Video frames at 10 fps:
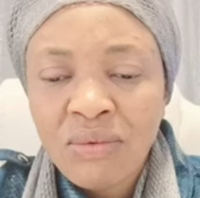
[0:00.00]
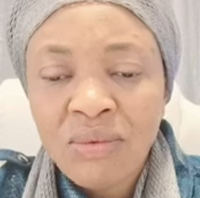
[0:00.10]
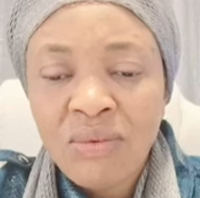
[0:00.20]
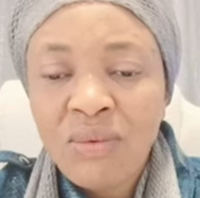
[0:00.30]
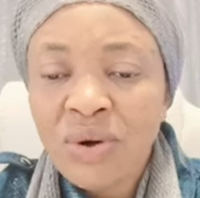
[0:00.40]

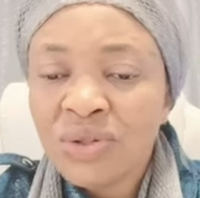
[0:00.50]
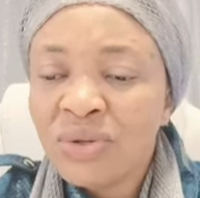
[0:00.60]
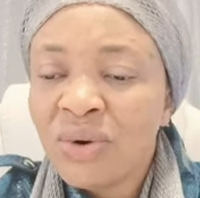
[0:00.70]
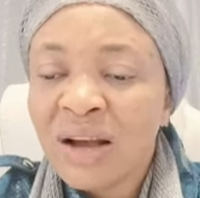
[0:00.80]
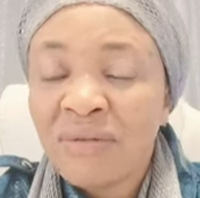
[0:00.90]

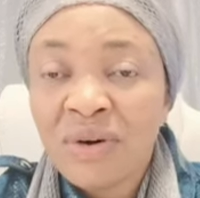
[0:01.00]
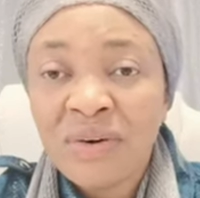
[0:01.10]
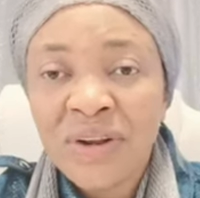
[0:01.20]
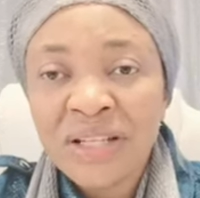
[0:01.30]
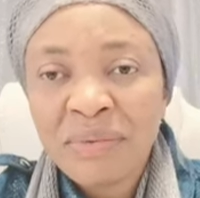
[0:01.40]
what you have
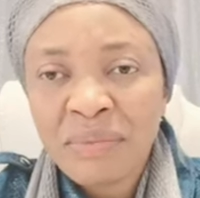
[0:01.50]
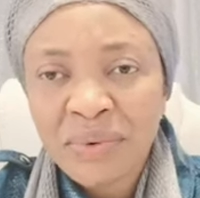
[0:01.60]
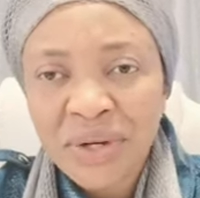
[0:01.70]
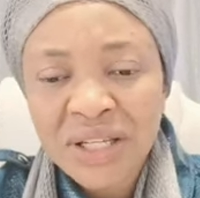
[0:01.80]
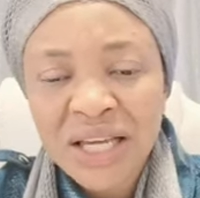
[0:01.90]
already
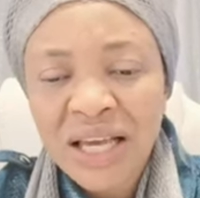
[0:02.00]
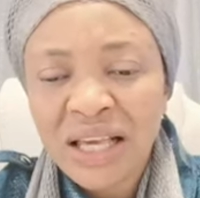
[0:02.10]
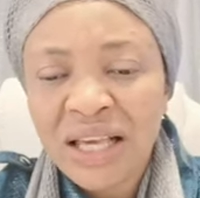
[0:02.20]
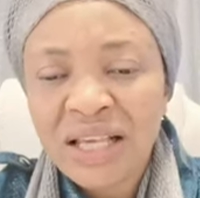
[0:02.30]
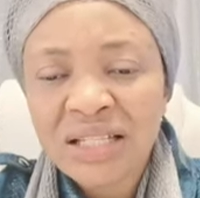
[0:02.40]
prayed
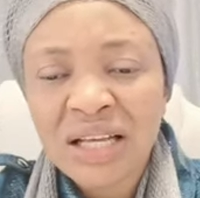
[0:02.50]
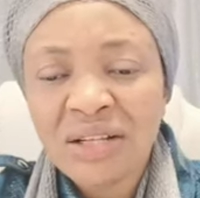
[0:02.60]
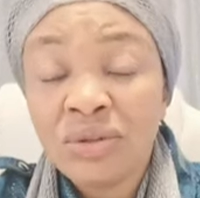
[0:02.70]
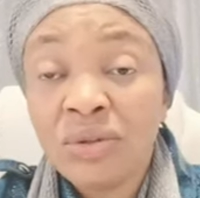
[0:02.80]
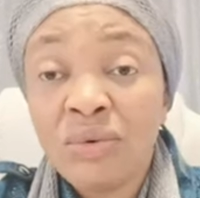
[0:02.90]
against,
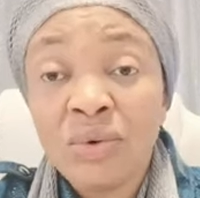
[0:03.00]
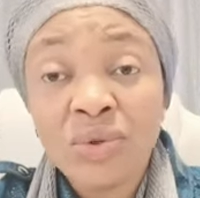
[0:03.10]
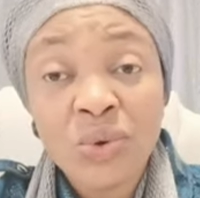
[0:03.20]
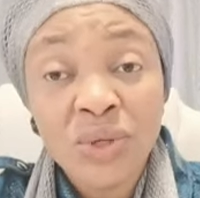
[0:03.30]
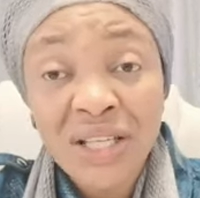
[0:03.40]
that you don't
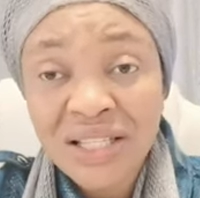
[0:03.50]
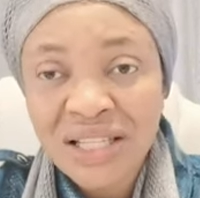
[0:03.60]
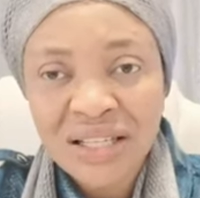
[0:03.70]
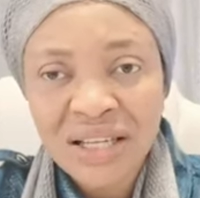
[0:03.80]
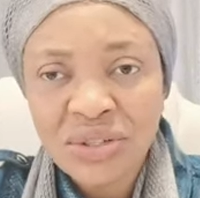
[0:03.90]
want to eat
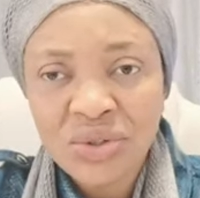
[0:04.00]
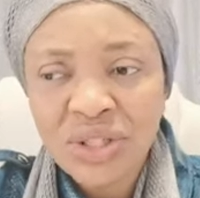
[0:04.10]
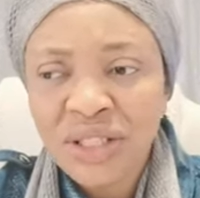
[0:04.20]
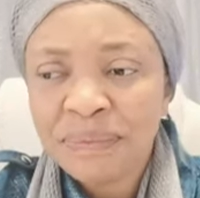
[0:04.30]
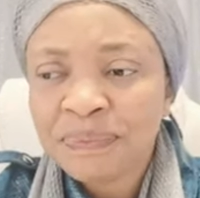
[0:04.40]
in the
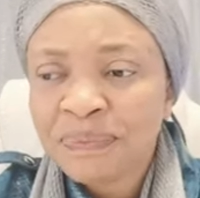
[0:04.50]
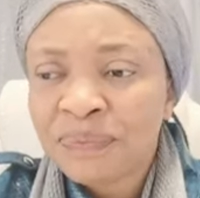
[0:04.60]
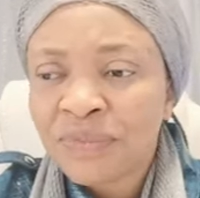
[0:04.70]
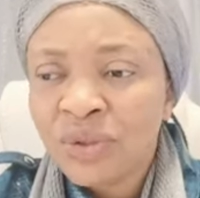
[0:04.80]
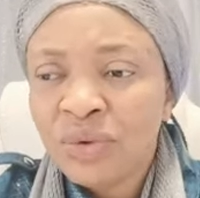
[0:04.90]
dream.
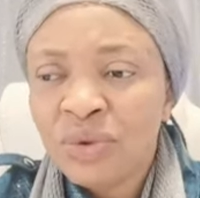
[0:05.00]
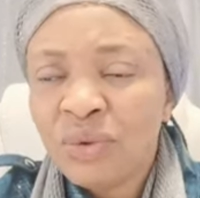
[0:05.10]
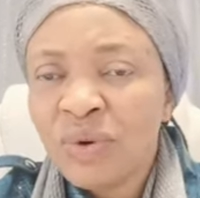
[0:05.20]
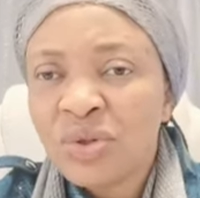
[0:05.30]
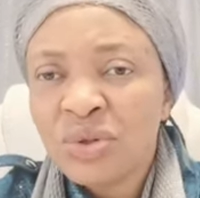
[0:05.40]
You
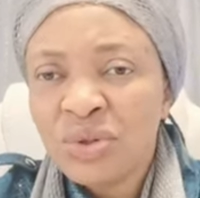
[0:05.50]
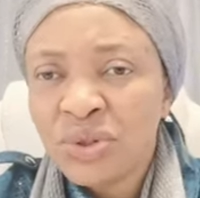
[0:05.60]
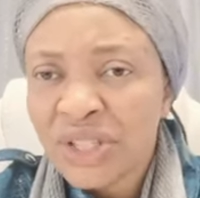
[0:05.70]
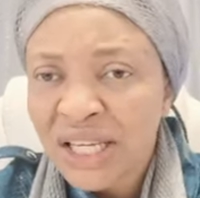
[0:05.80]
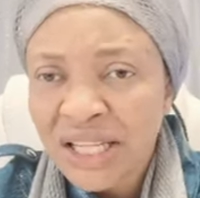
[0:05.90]
don't want to
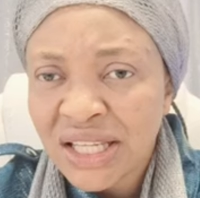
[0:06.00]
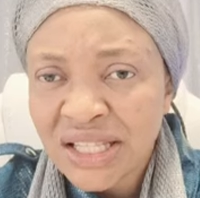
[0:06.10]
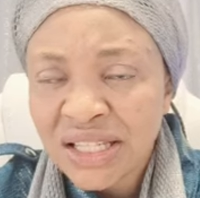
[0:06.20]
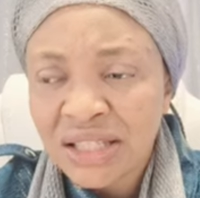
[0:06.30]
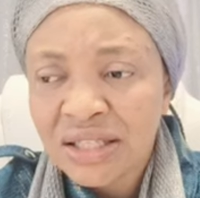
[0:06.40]
drink
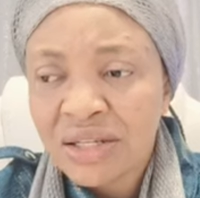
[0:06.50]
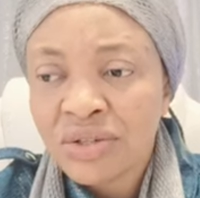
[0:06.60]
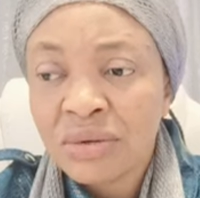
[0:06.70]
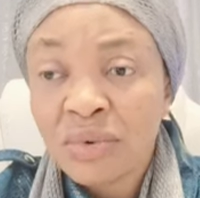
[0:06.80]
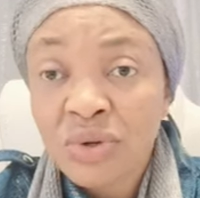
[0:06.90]
anything in the
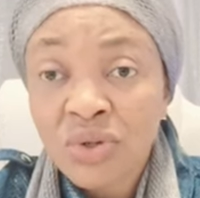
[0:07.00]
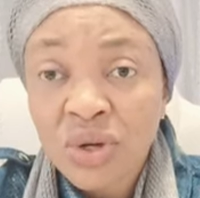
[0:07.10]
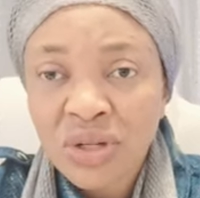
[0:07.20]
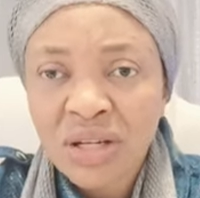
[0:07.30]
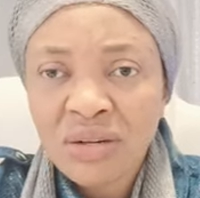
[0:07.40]
dream, but
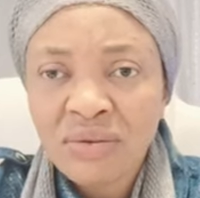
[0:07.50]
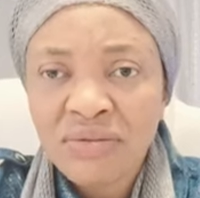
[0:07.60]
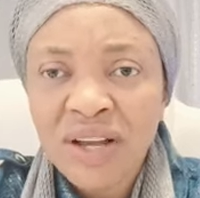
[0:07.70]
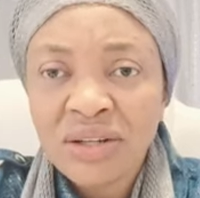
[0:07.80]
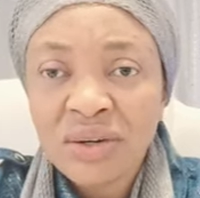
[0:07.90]
suddenly you
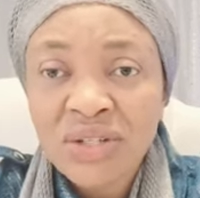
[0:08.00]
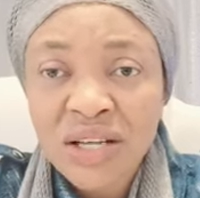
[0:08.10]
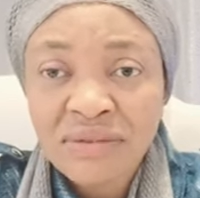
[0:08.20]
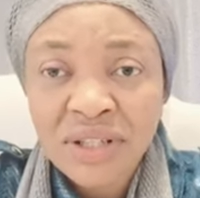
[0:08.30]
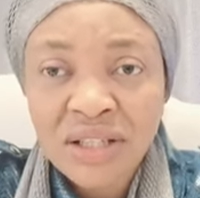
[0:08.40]
find
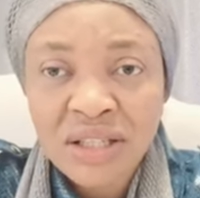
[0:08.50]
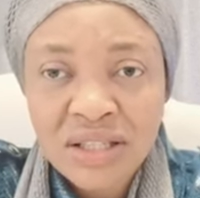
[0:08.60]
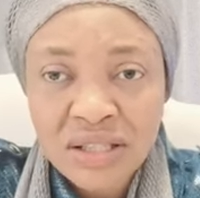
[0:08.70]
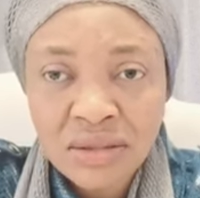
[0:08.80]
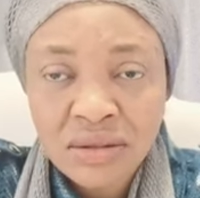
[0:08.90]
yourself in
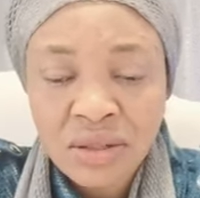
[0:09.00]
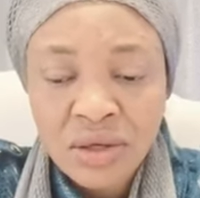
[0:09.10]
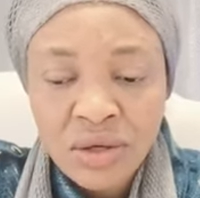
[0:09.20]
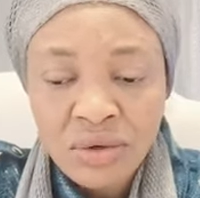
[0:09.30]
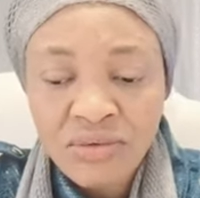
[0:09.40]
it.
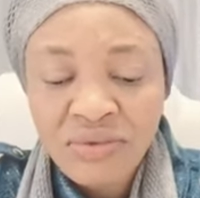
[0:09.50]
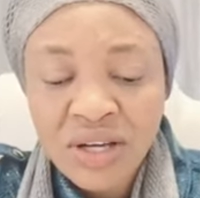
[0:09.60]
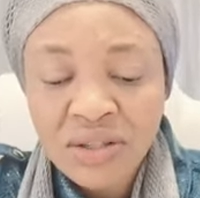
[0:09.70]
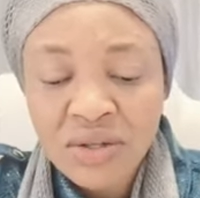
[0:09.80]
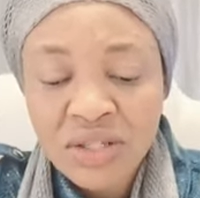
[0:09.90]
You
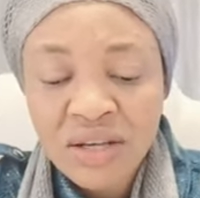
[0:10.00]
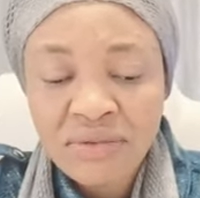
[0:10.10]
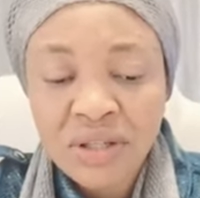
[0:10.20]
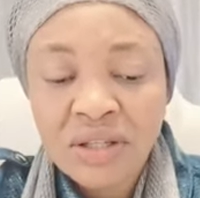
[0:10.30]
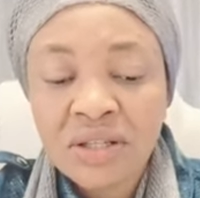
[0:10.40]
find
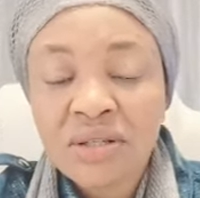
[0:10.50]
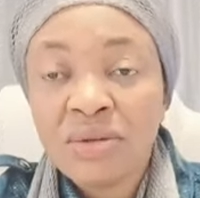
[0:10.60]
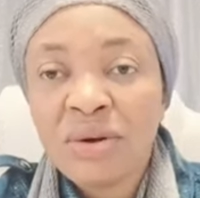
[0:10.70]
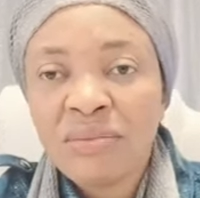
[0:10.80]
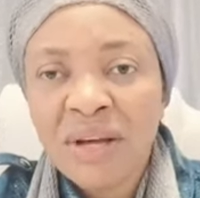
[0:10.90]
yourself in it.
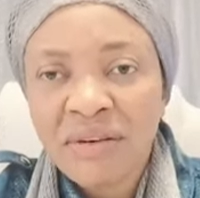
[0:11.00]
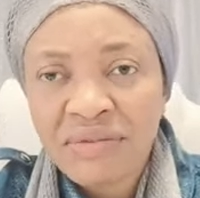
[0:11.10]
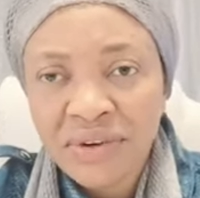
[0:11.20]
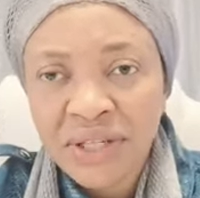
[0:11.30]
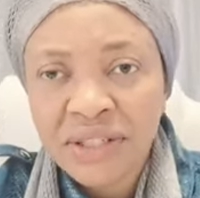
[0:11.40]
Don't be
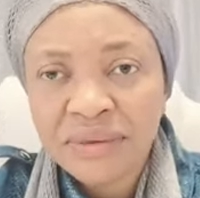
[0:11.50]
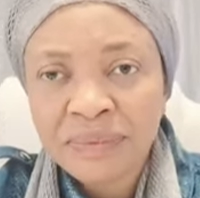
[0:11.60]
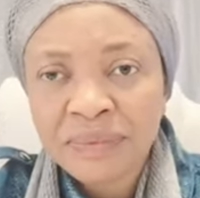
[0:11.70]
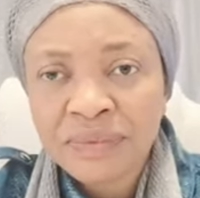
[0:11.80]
afraid.